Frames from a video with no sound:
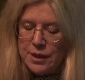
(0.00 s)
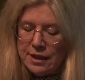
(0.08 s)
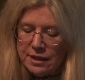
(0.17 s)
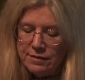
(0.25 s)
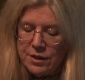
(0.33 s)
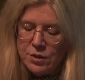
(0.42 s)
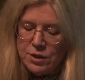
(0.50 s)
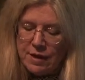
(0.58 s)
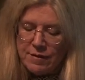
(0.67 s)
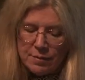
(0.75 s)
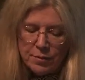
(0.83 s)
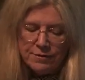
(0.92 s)
individuals have
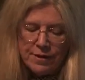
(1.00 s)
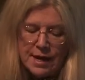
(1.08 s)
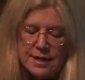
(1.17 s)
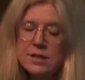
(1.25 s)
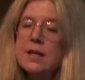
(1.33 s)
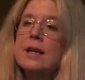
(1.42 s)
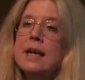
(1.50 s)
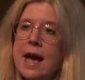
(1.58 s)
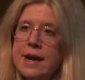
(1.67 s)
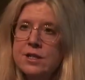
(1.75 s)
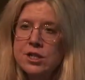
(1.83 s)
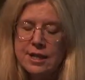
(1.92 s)
improvised and
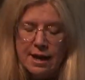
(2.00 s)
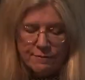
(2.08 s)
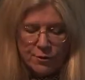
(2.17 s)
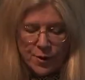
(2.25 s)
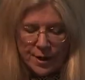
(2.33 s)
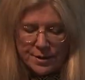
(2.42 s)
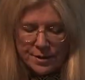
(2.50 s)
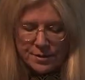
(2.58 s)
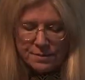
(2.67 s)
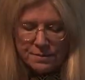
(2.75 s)
added to that voice.